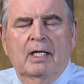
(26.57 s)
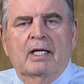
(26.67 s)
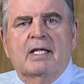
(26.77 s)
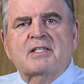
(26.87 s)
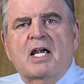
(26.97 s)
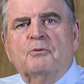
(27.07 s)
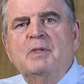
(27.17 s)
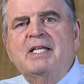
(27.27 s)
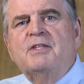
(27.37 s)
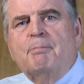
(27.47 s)
And as I
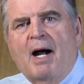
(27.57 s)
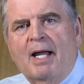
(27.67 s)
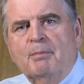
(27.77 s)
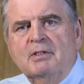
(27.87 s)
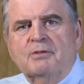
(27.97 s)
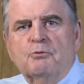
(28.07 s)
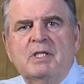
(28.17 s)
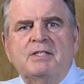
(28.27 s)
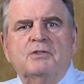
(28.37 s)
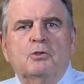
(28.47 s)
read the Bible and
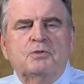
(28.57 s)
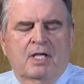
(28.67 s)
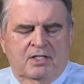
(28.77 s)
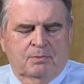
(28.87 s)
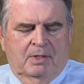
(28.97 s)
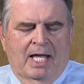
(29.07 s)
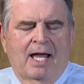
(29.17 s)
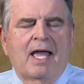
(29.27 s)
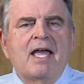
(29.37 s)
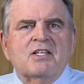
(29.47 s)
read the New Testament,
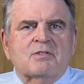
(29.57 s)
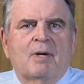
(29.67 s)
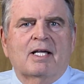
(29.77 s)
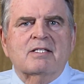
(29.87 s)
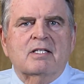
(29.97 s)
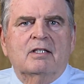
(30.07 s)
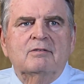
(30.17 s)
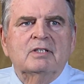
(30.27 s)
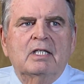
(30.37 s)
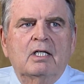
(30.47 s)
I ask myself,